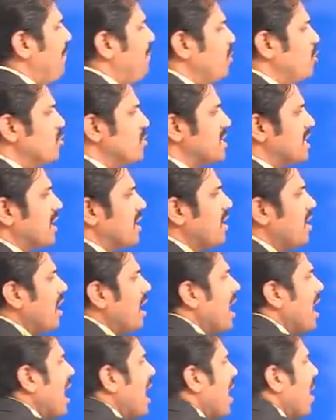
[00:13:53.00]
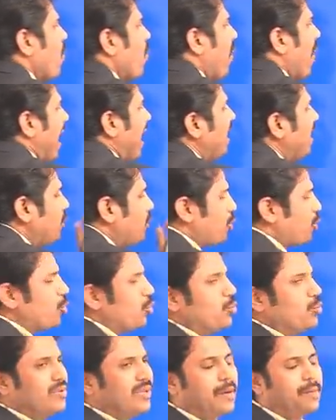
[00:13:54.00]
am using while
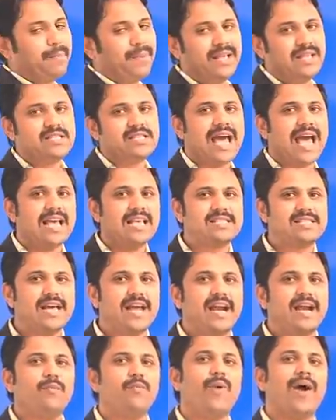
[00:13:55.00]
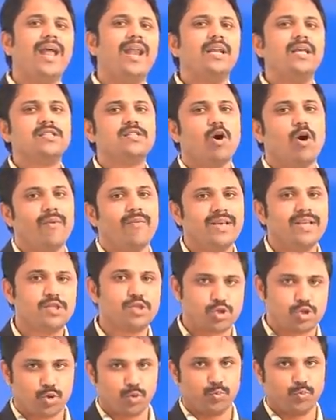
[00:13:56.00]
true. That means I said while is
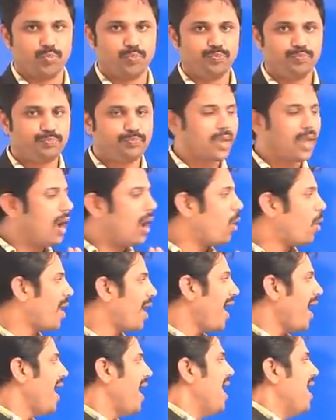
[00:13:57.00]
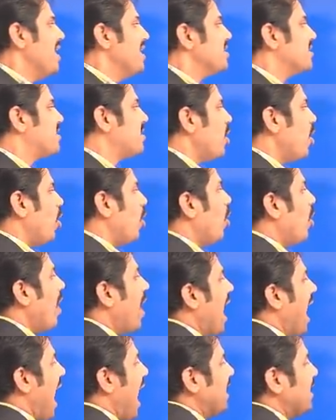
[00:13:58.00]
always true. Okay,
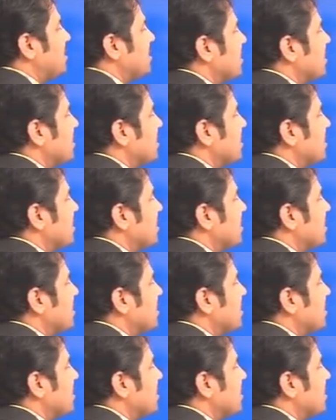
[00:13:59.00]
so I